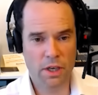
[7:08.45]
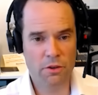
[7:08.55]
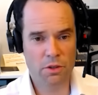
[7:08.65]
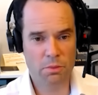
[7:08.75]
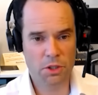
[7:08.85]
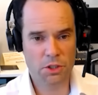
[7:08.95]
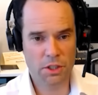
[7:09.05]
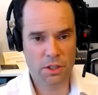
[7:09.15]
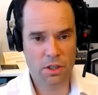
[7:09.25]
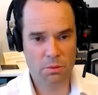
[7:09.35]
other emerging
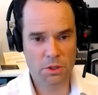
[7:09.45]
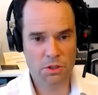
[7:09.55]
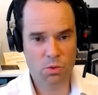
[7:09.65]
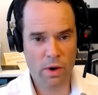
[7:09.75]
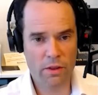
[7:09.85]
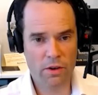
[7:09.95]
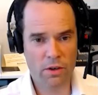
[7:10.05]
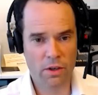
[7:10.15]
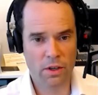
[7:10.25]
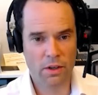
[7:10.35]
economies, whether